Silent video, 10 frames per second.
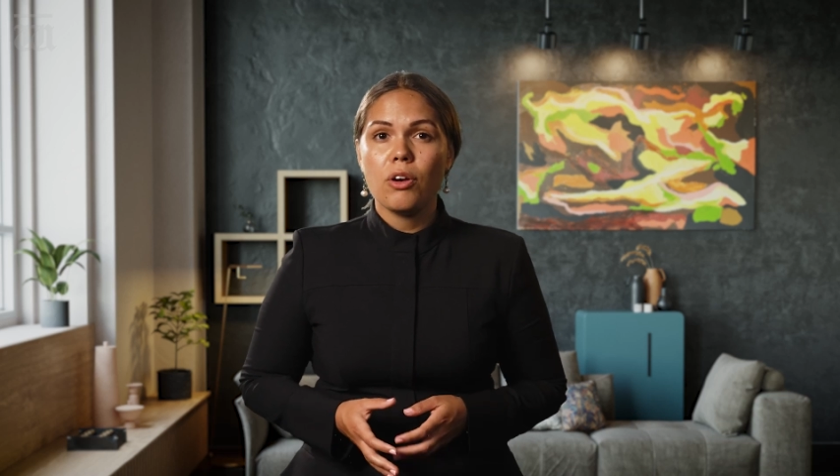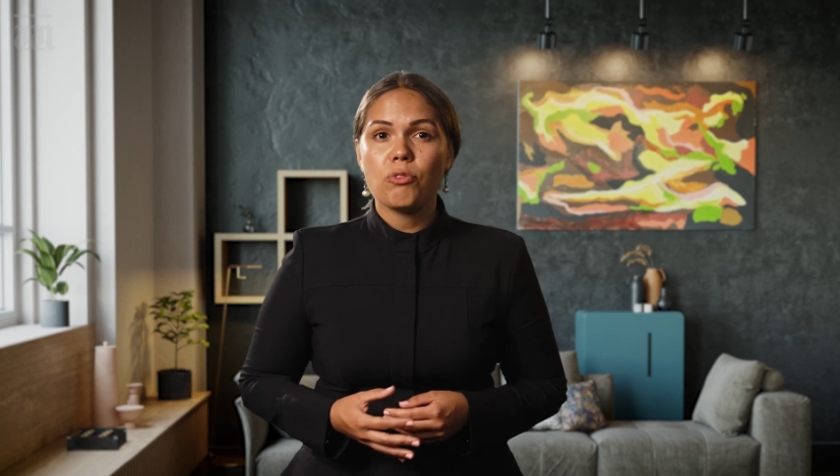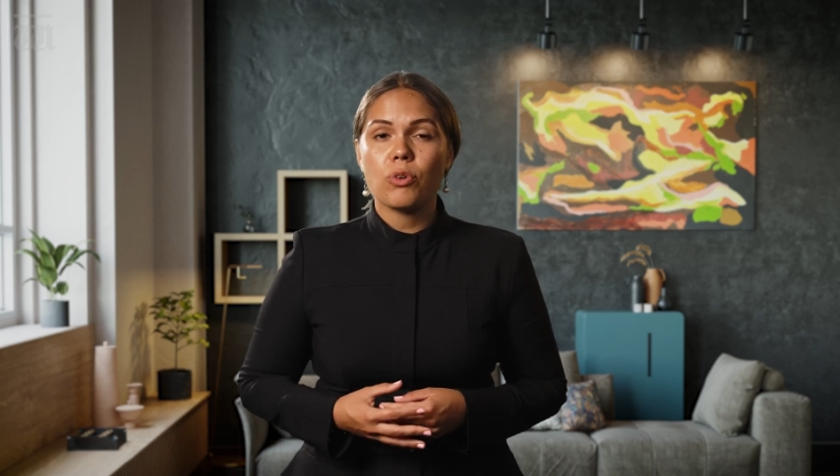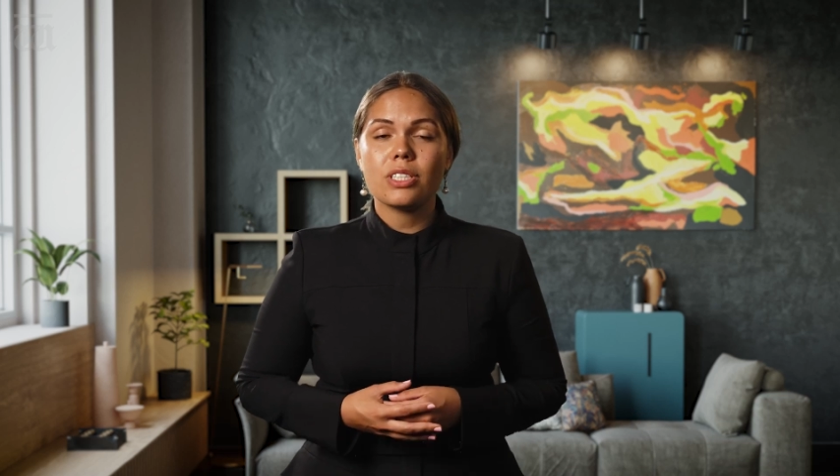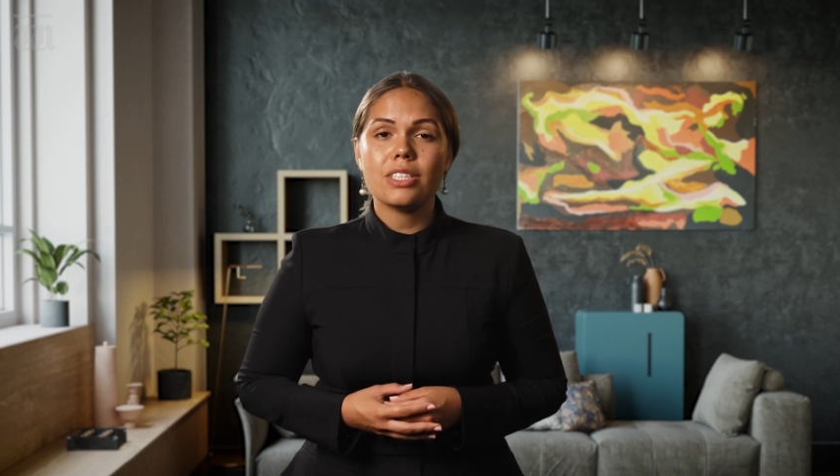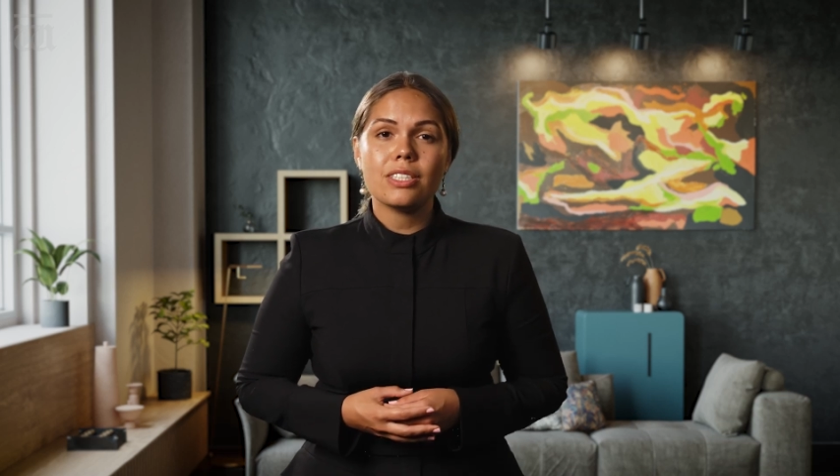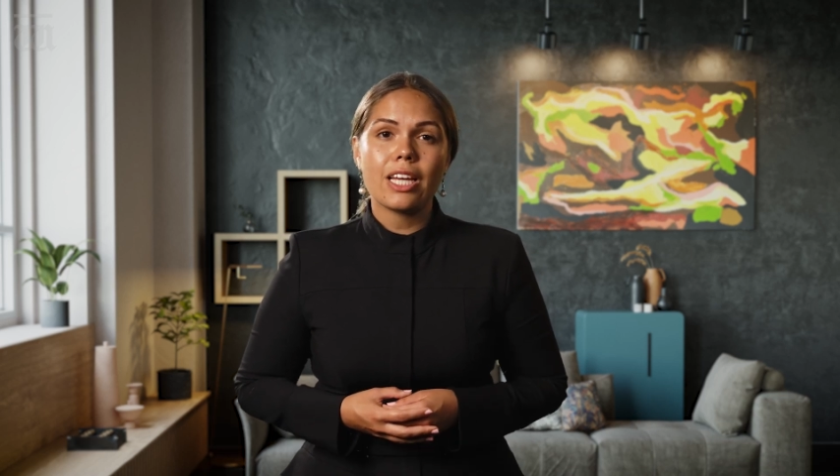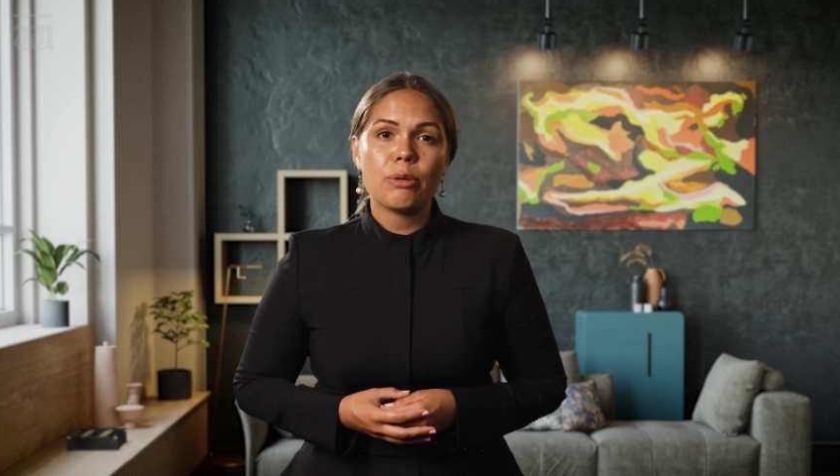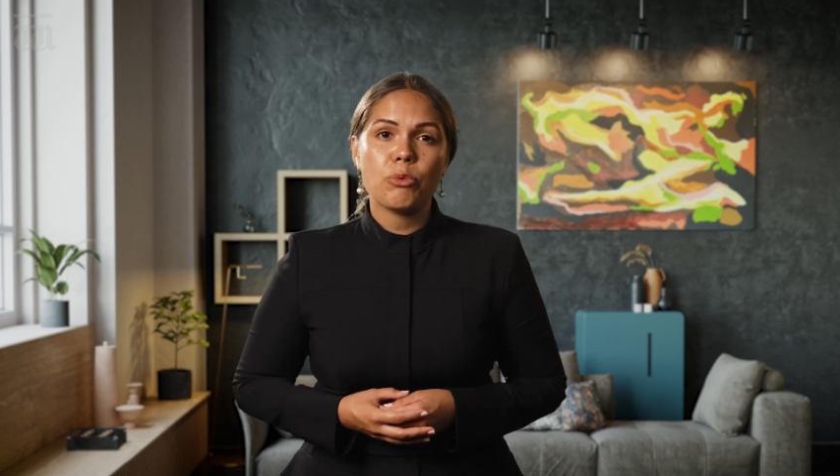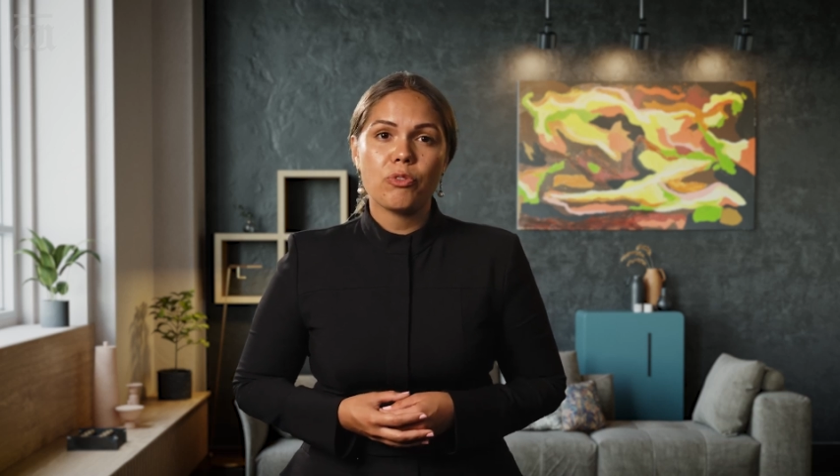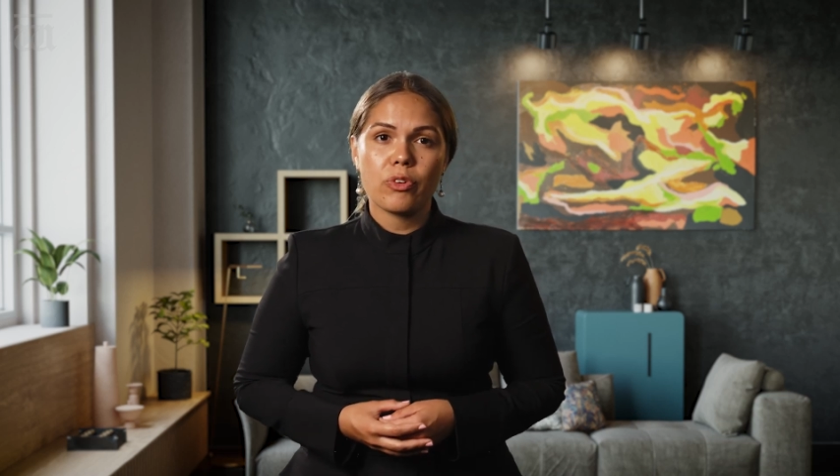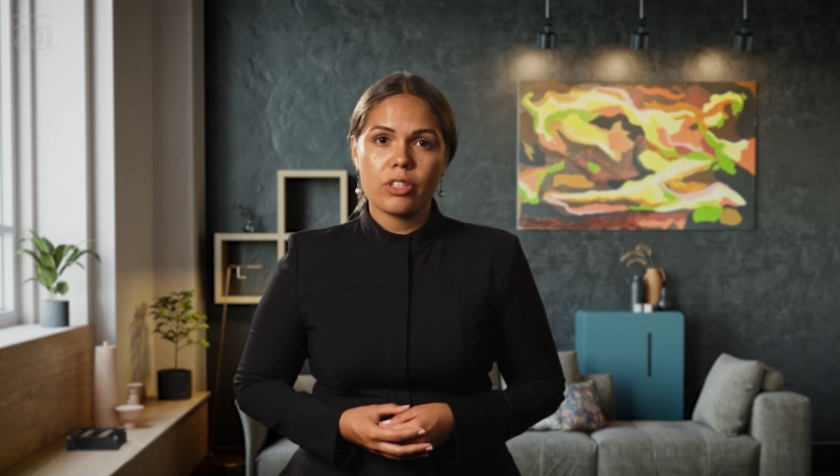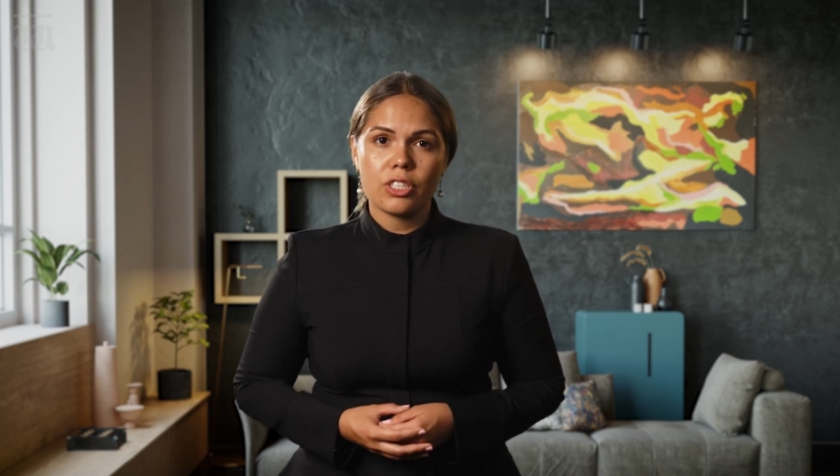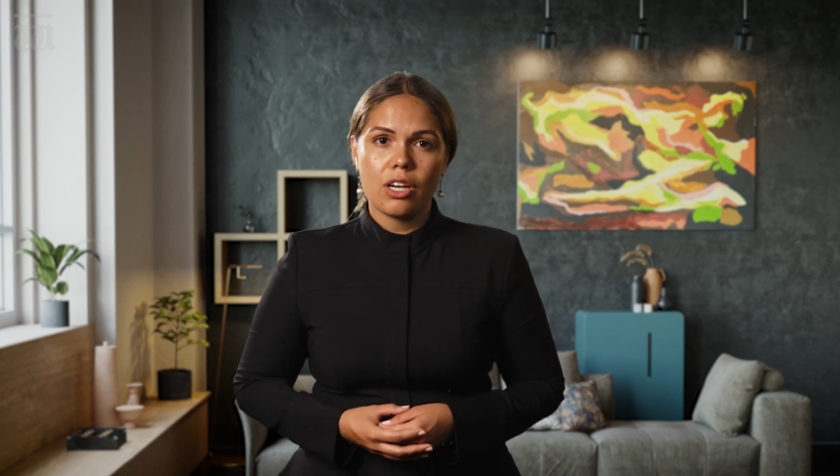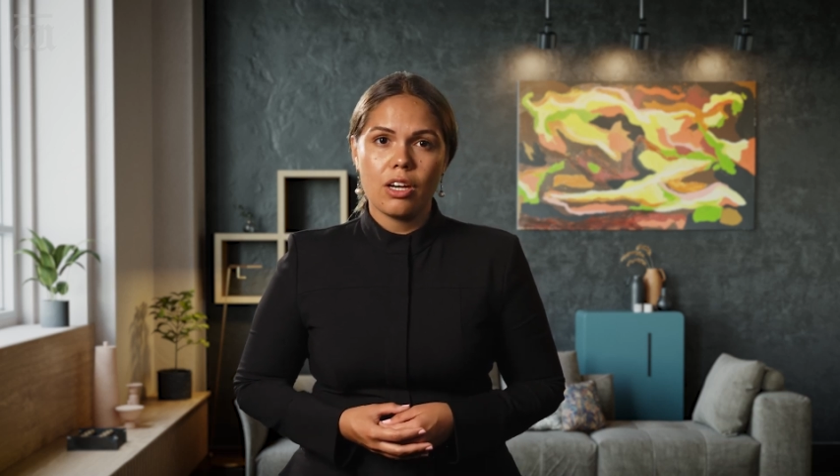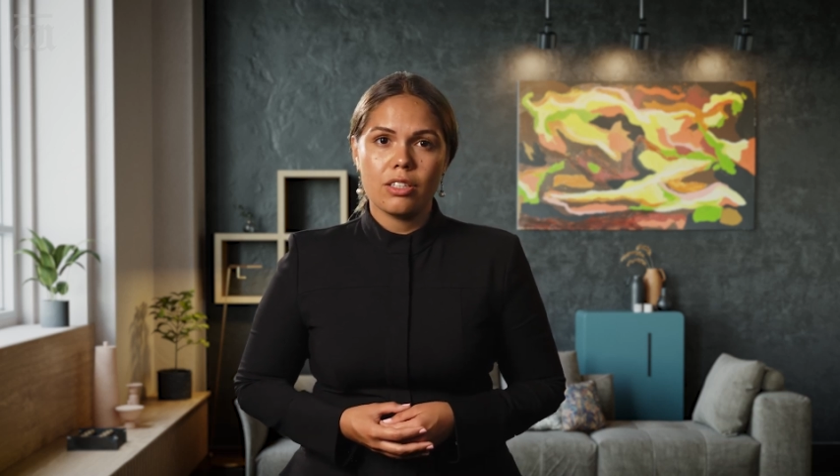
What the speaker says: for a sustainable future.